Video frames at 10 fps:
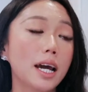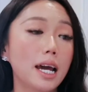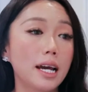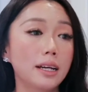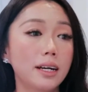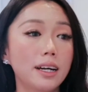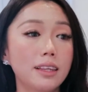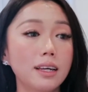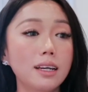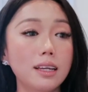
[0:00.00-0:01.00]
and I
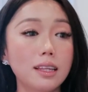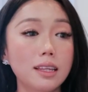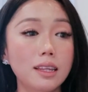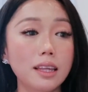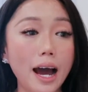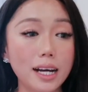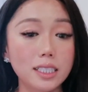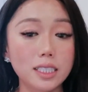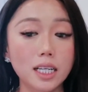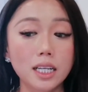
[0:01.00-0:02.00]
think
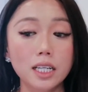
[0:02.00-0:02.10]
that